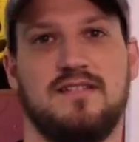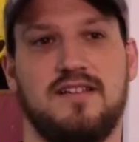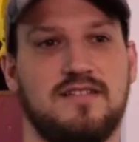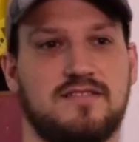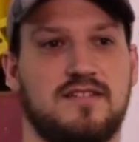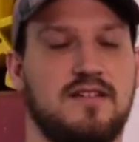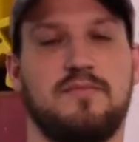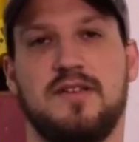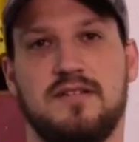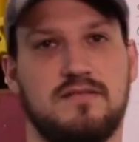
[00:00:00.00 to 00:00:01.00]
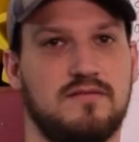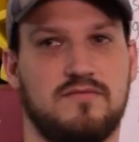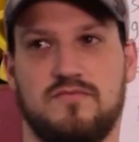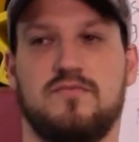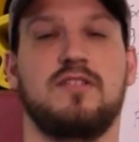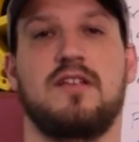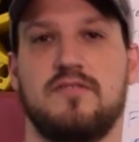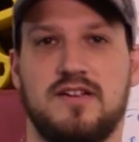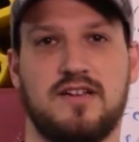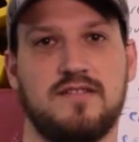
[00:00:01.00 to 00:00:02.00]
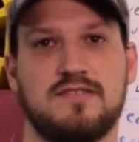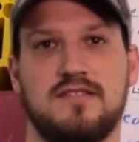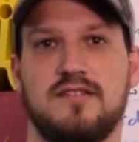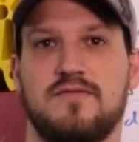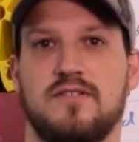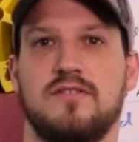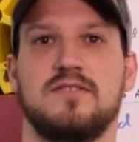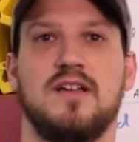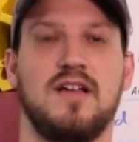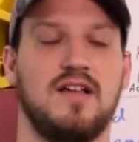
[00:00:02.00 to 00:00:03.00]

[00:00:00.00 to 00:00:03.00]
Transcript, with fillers: is going to be really ridiculously difficult.